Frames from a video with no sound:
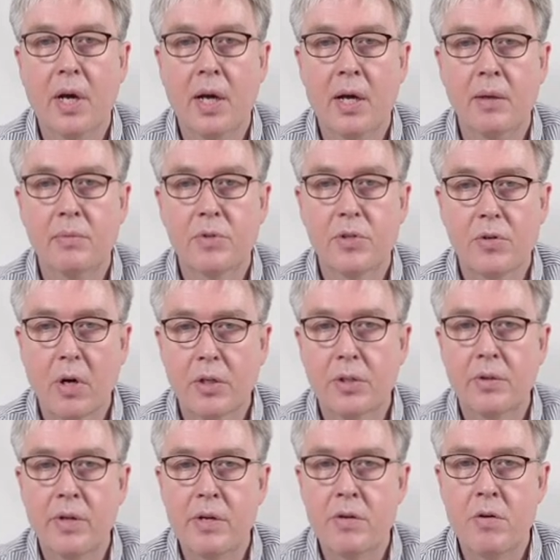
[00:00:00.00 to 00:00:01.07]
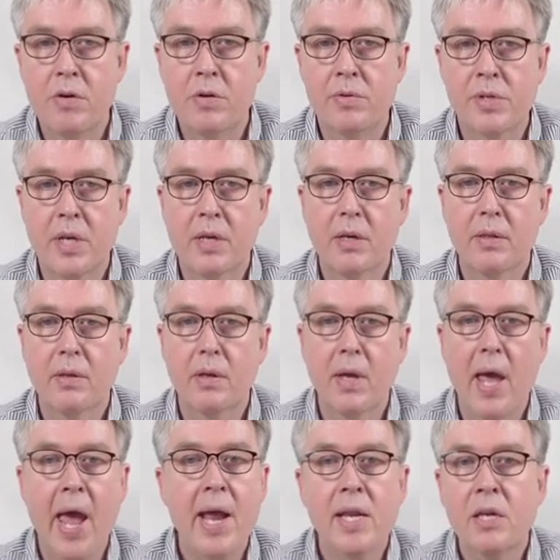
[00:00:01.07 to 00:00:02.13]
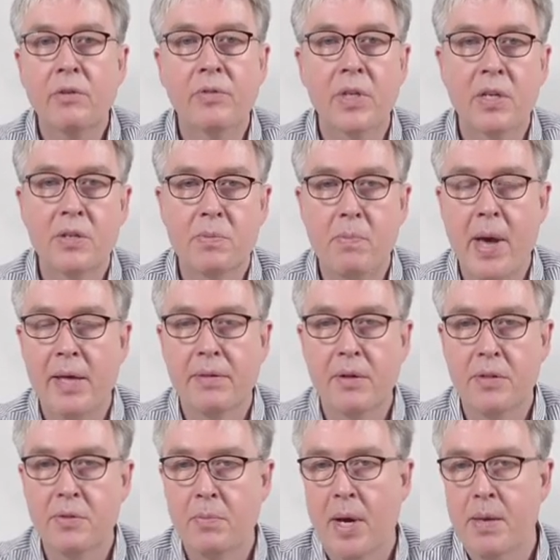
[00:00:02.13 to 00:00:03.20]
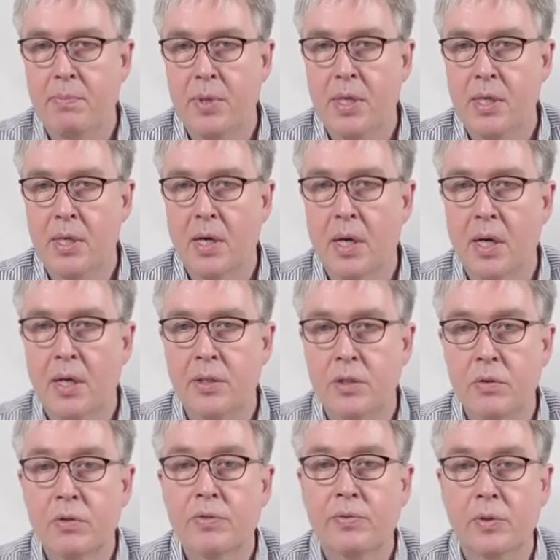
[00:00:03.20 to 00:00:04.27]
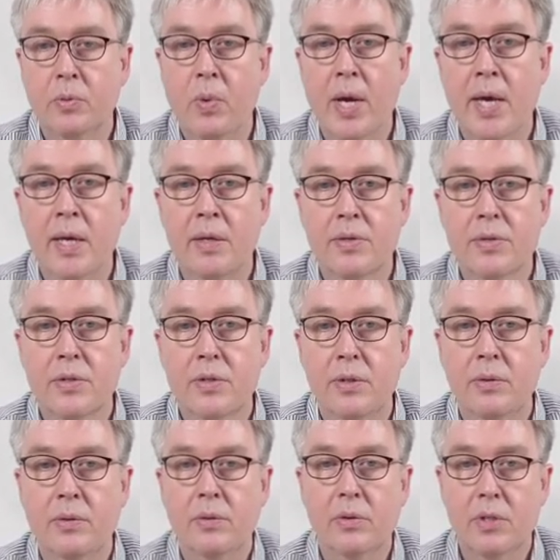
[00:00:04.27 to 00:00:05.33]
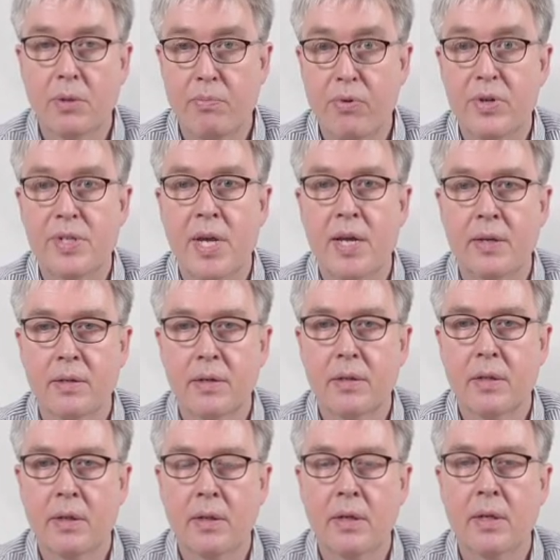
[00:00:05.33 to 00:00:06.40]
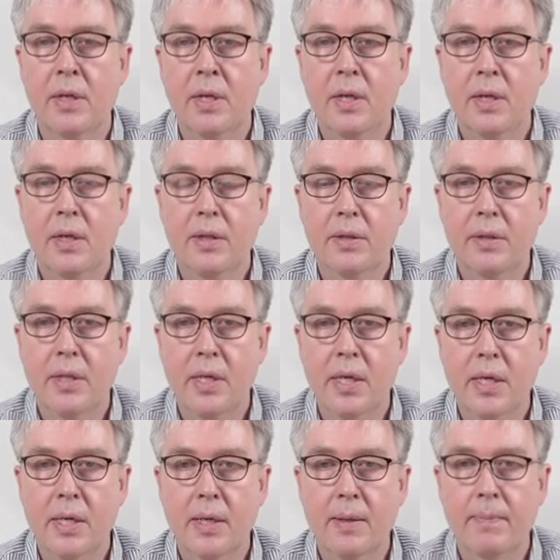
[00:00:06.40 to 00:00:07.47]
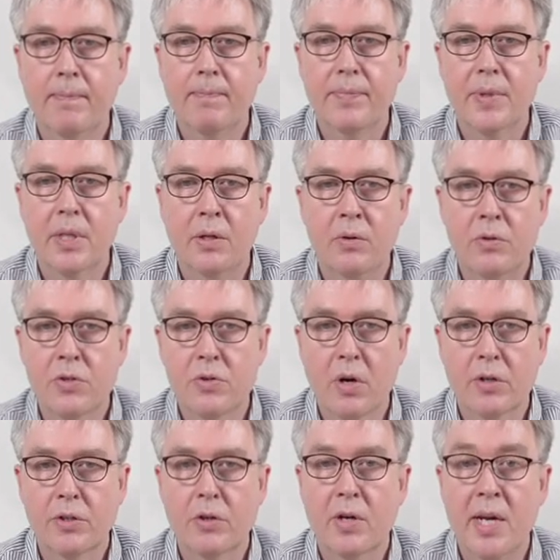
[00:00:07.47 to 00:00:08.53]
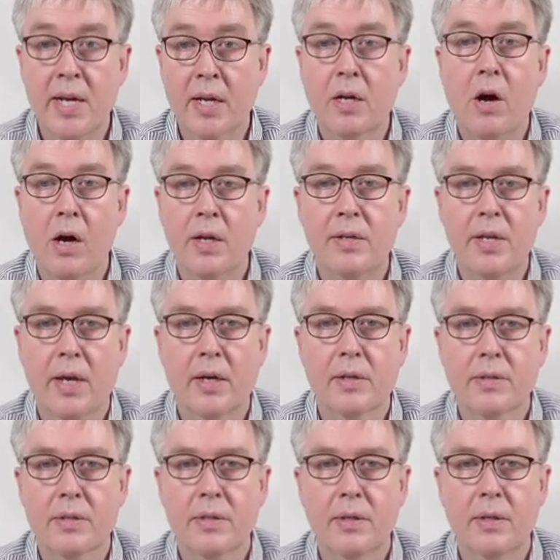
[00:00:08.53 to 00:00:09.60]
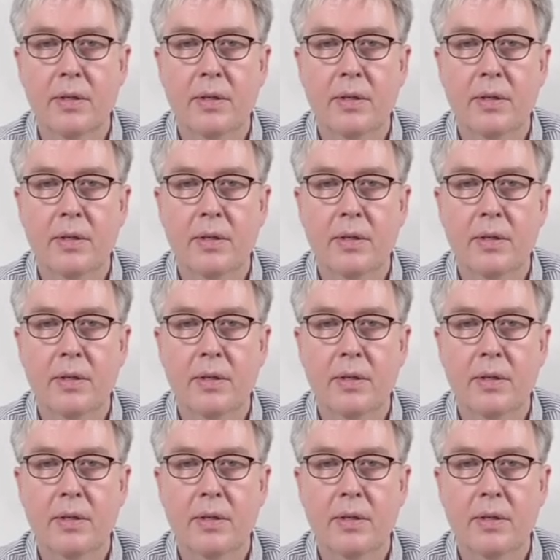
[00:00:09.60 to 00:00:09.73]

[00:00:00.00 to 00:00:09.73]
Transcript: um, structure that you're using, any of these methods might be uh, useful ways to, to present the, the, um, the new structure in a context.